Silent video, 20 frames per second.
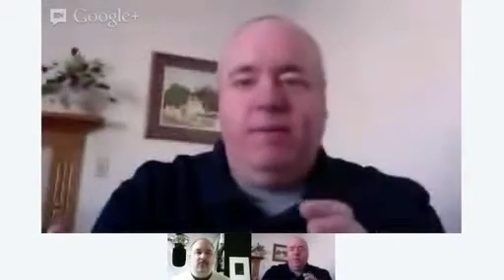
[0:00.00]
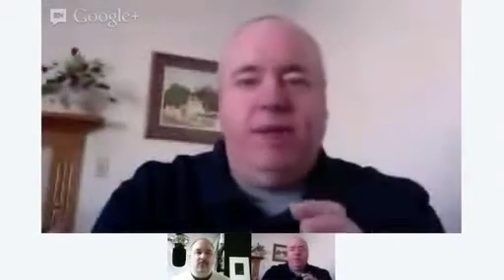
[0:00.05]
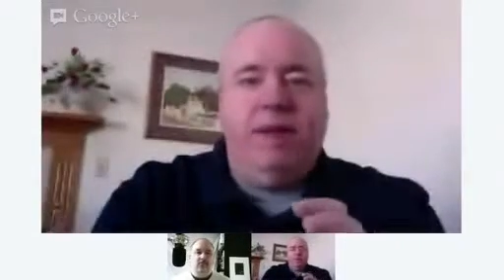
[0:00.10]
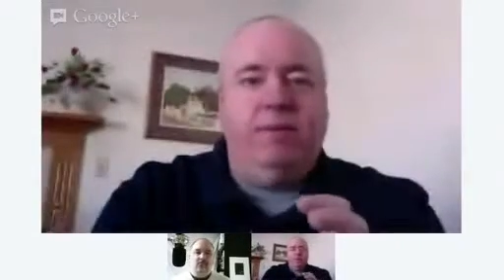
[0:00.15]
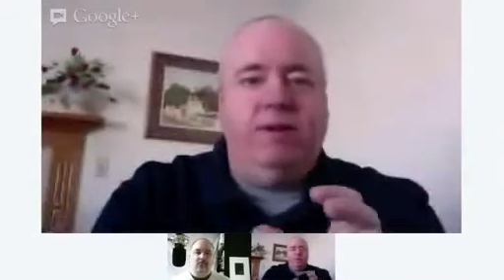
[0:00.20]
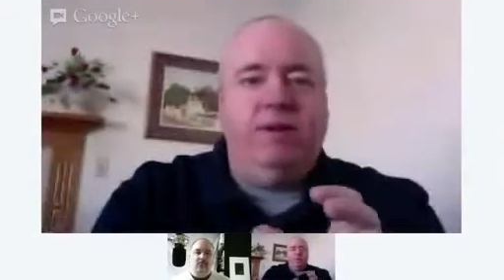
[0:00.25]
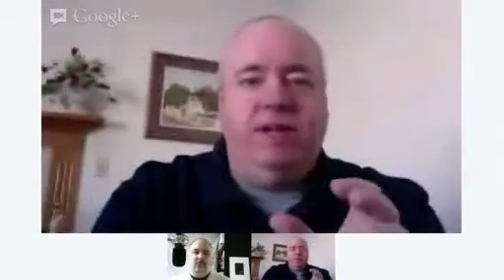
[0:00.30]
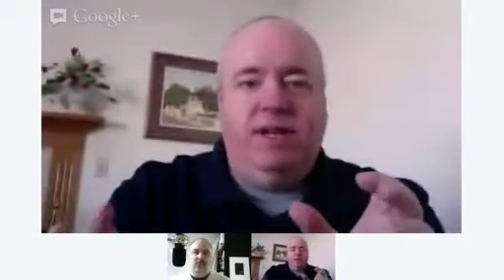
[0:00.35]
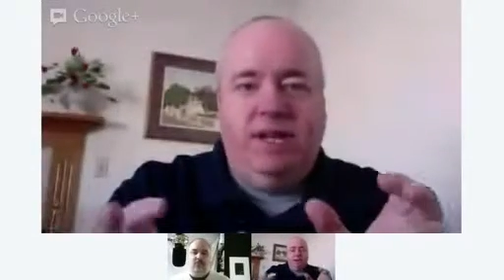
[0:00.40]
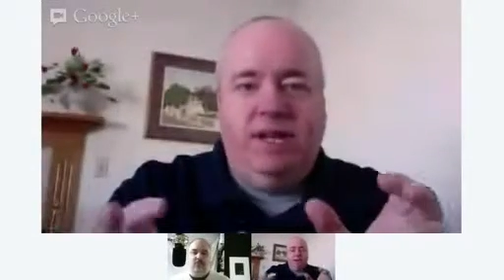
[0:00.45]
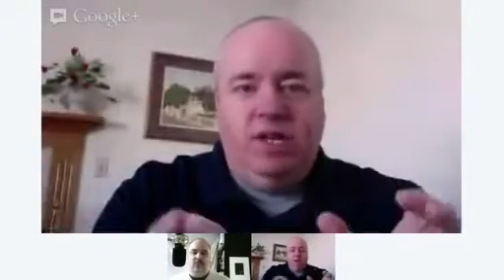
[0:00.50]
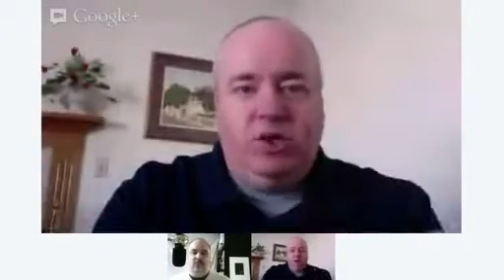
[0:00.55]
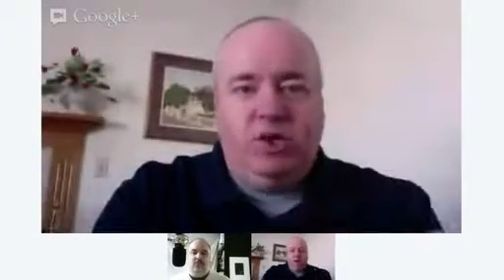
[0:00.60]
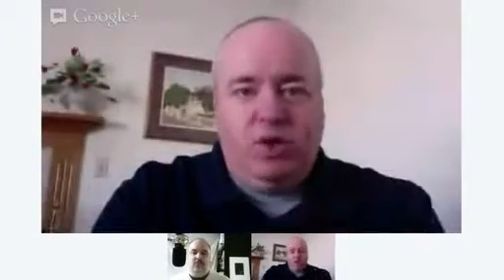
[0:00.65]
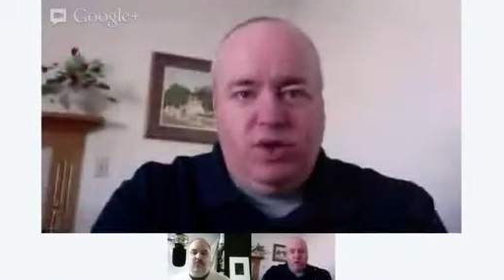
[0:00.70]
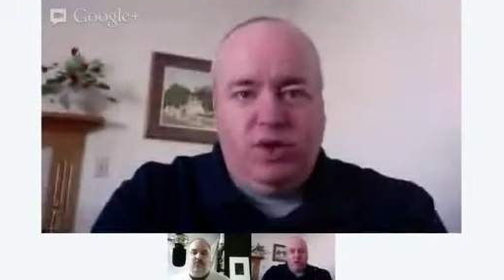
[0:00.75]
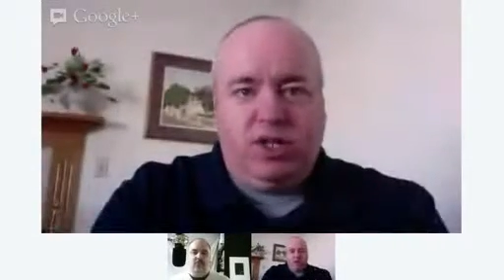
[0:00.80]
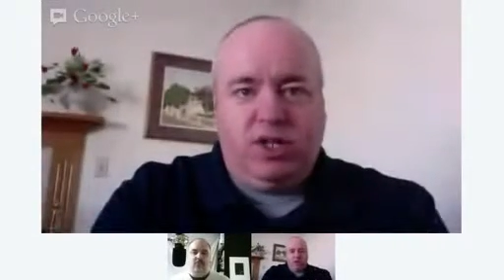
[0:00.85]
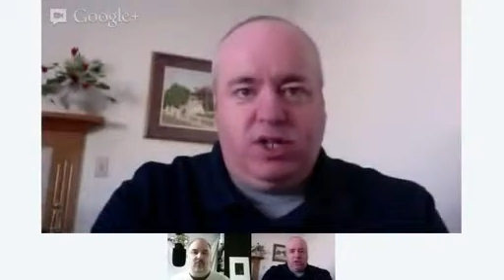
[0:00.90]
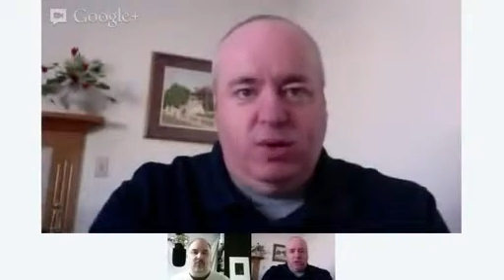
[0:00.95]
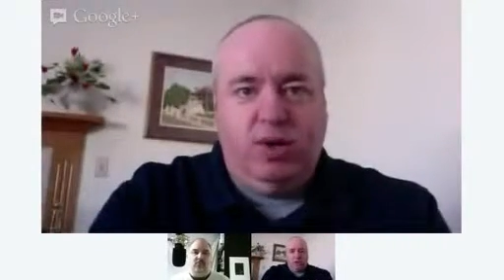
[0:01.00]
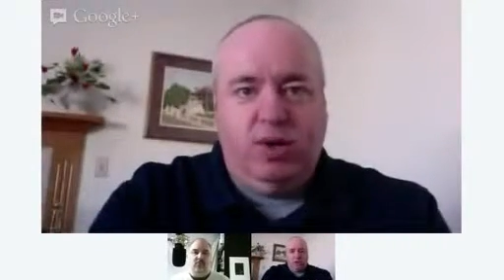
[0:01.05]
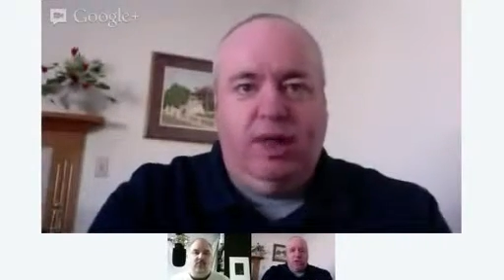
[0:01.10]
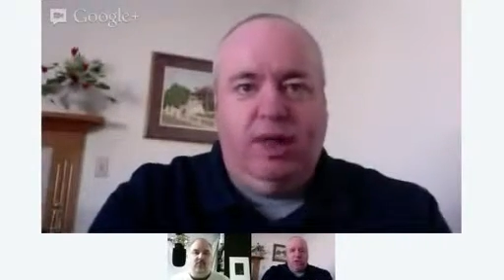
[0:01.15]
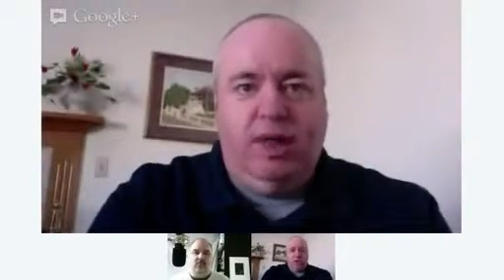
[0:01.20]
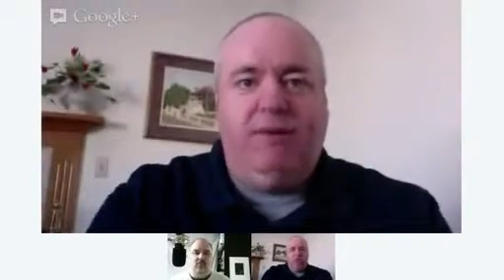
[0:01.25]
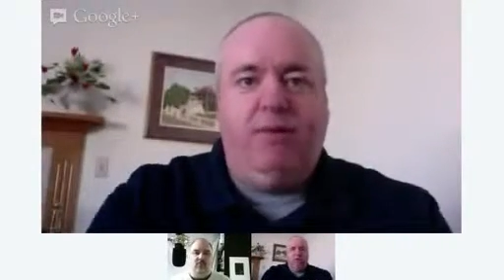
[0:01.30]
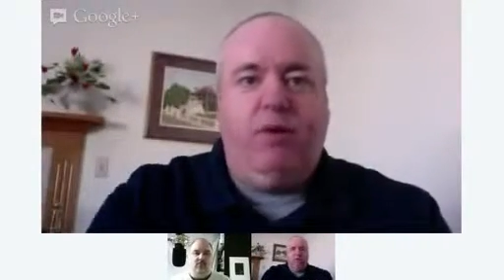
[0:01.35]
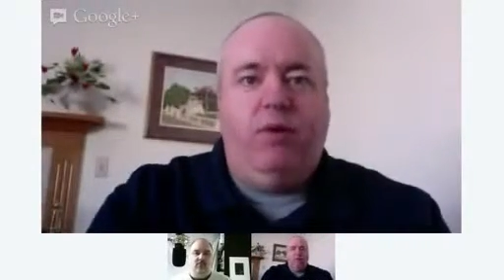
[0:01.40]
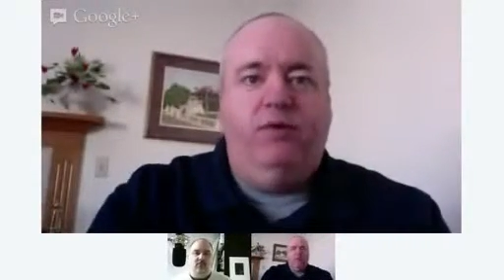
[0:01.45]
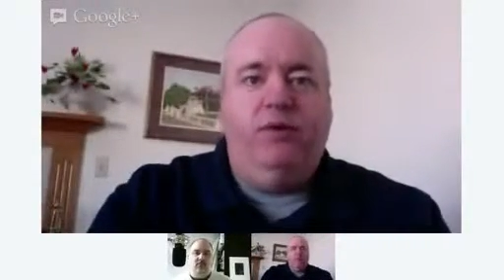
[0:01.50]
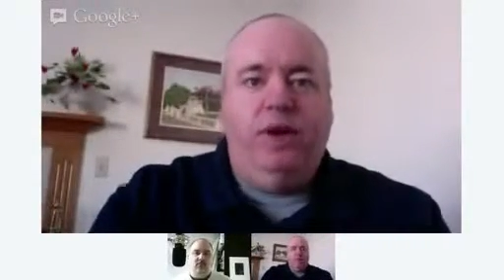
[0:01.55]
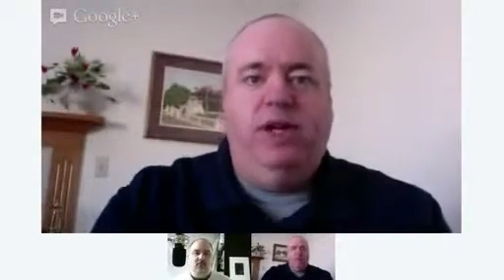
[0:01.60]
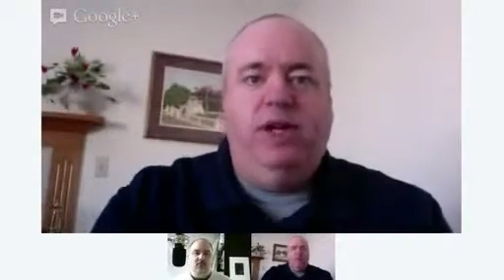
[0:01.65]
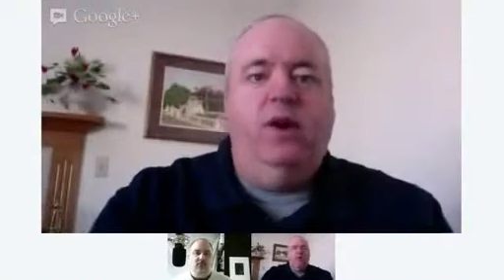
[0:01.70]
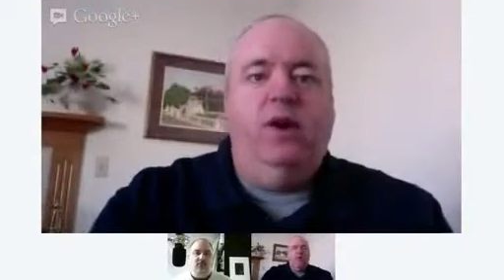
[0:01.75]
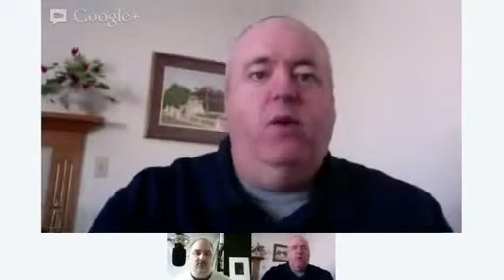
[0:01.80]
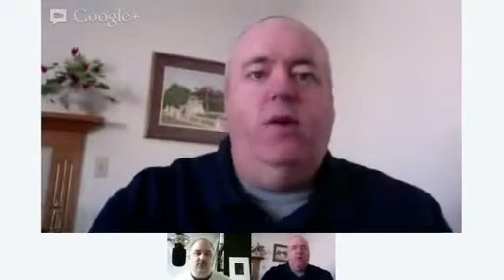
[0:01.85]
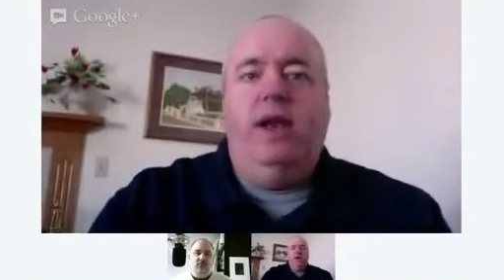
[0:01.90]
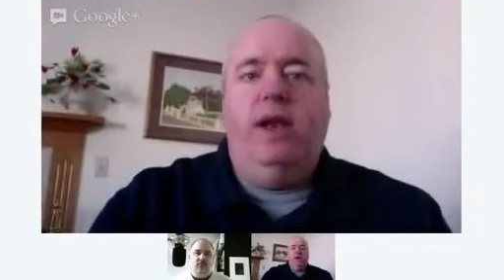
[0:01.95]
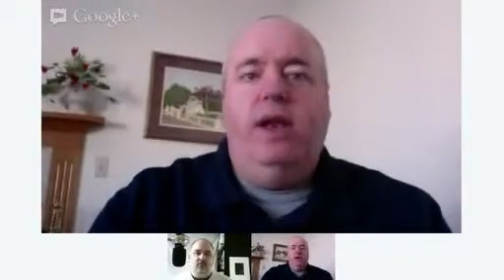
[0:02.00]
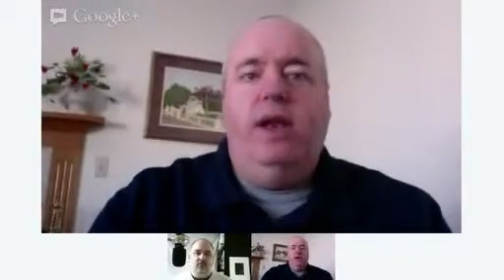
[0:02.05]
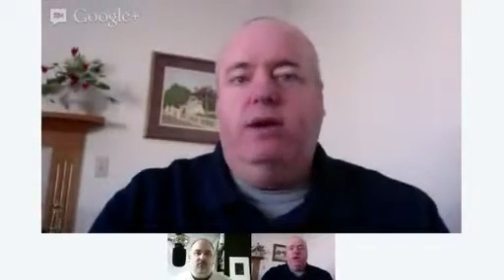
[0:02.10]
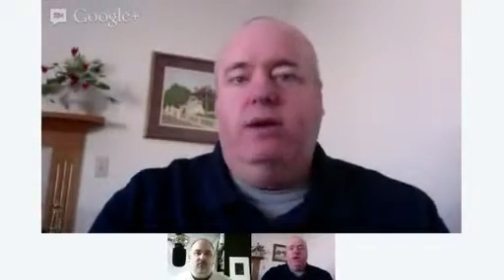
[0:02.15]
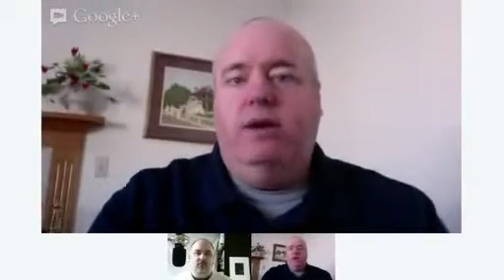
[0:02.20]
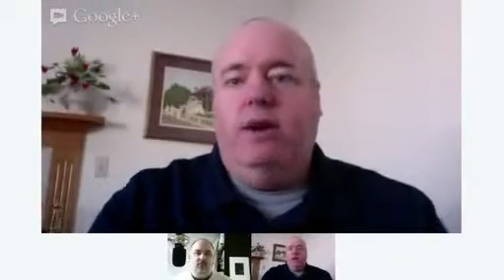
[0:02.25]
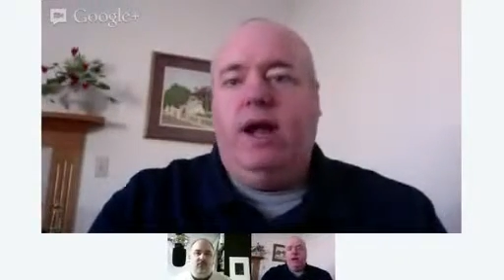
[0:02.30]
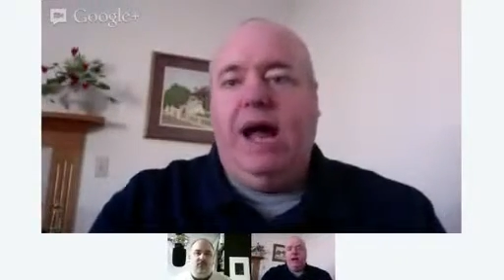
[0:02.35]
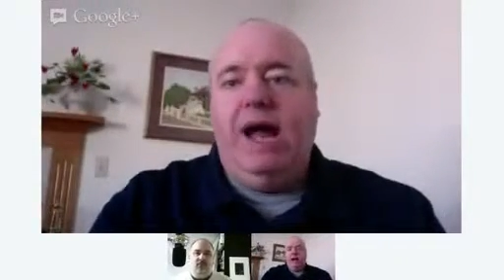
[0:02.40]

maybe an introductory level video editor.